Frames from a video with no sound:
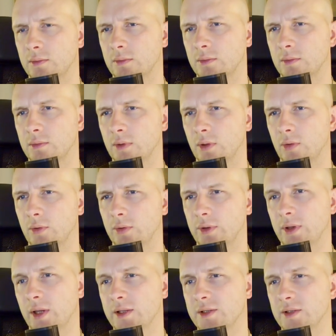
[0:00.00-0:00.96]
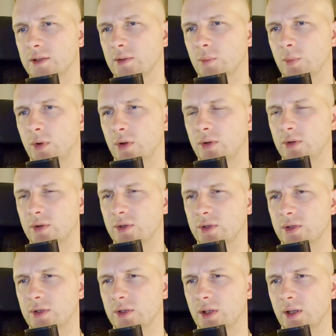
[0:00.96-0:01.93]
No, it doesn't,
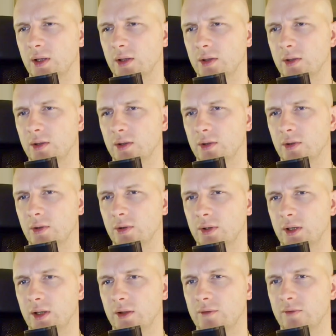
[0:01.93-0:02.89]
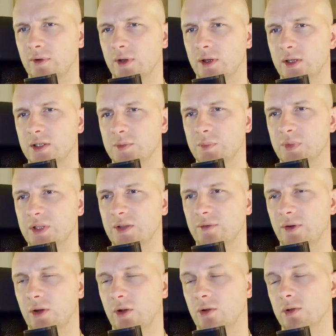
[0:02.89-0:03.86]
because I don't have any
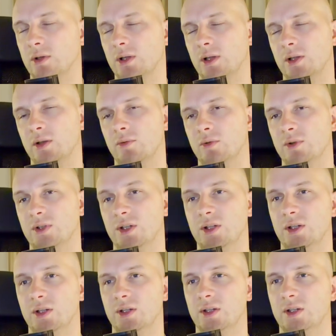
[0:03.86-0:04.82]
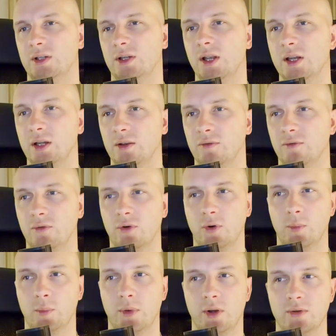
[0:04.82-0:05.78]
specific content what is getting
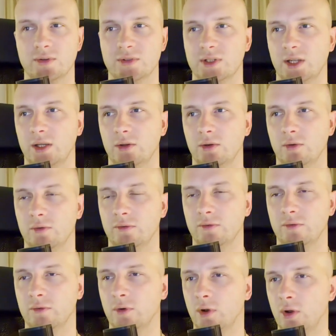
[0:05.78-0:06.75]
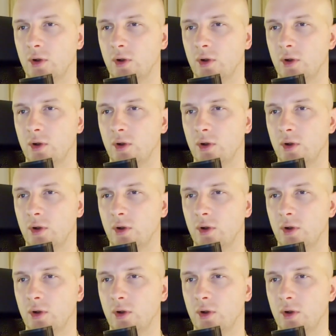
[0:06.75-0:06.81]
from outside of